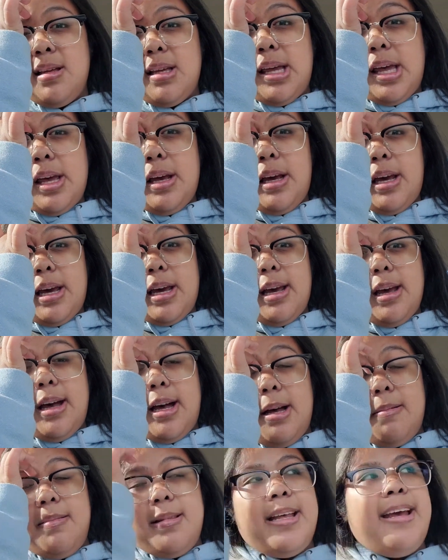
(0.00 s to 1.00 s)
Okay,
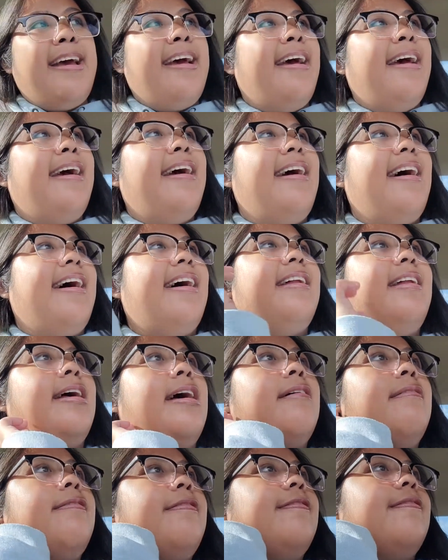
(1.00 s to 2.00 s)
update. I
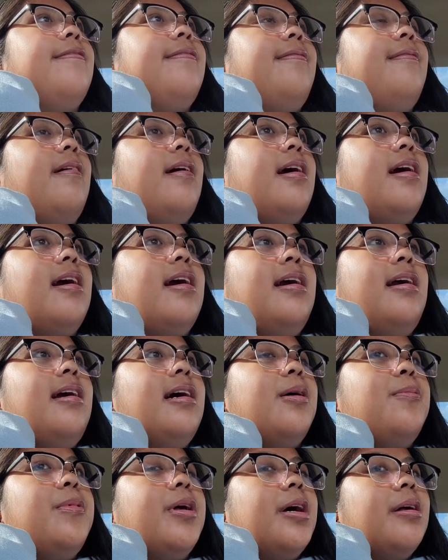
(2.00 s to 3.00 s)
left work.
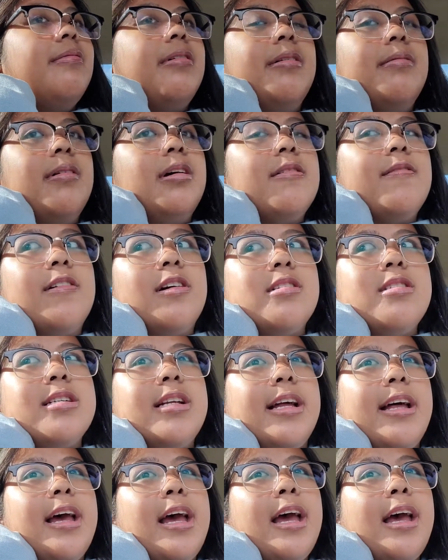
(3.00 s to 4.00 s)
I'm done with work for
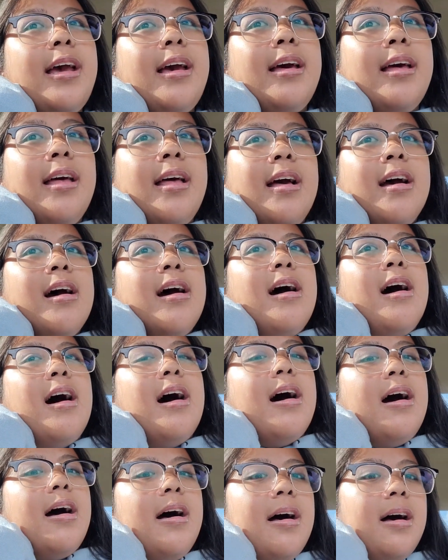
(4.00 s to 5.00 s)
today.
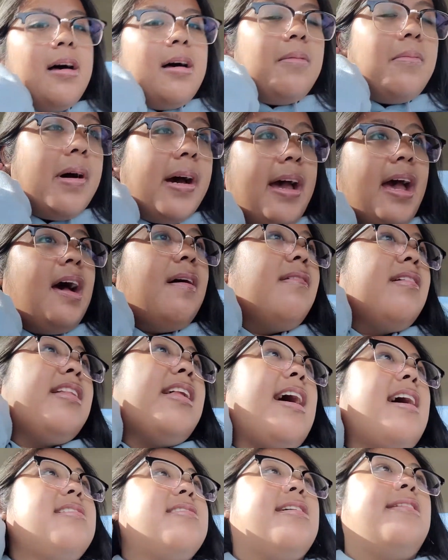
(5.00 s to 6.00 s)
I have
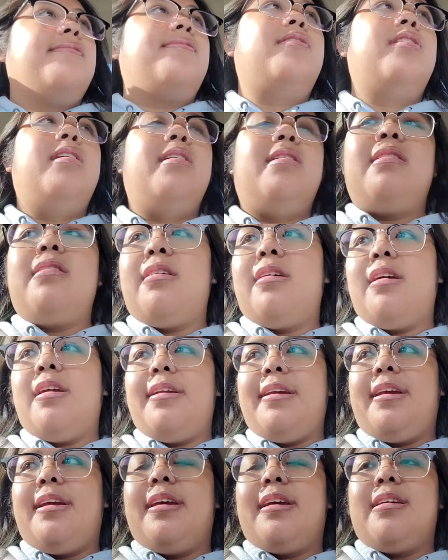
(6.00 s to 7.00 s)
class at
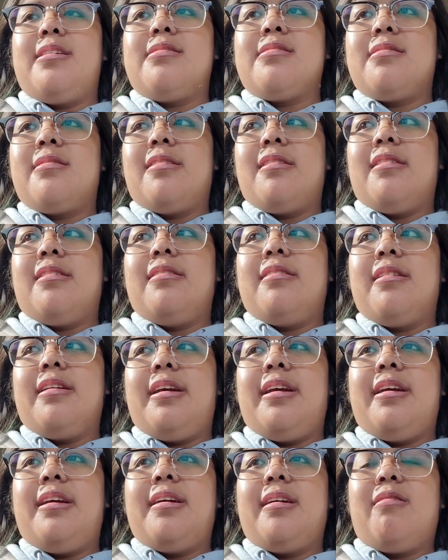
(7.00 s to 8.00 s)
4:30. It is
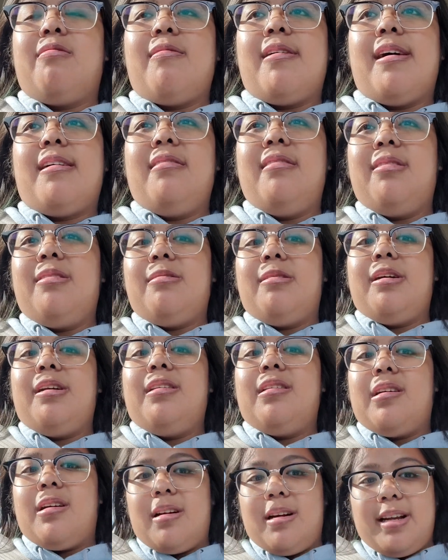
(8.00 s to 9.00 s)
currently around
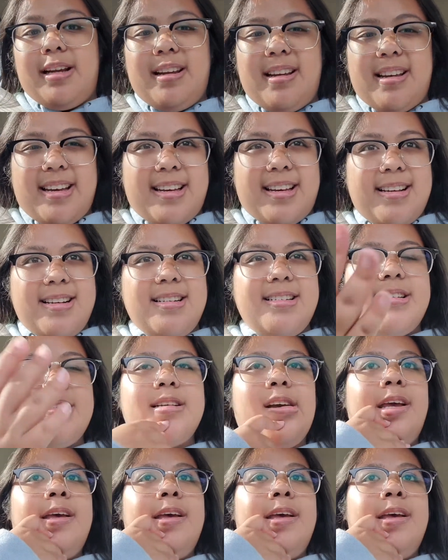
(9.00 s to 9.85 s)
3:30-ish.